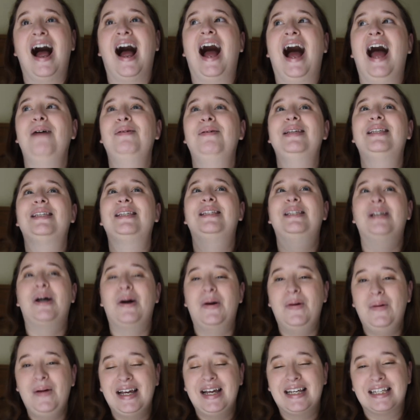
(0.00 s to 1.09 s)
I was
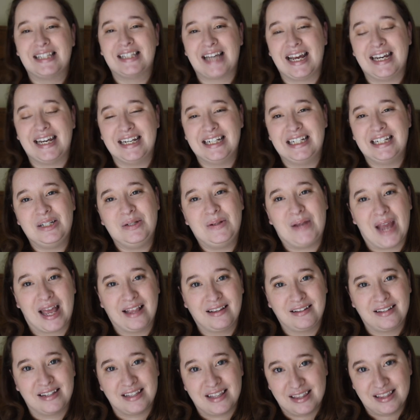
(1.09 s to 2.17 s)
so excited to
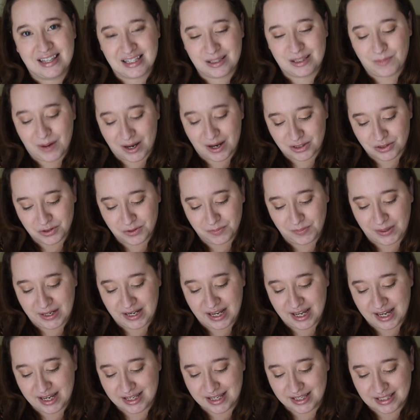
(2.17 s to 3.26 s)
get this puzzle
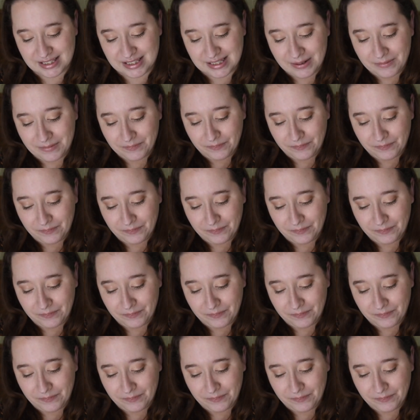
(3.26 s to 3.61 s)
because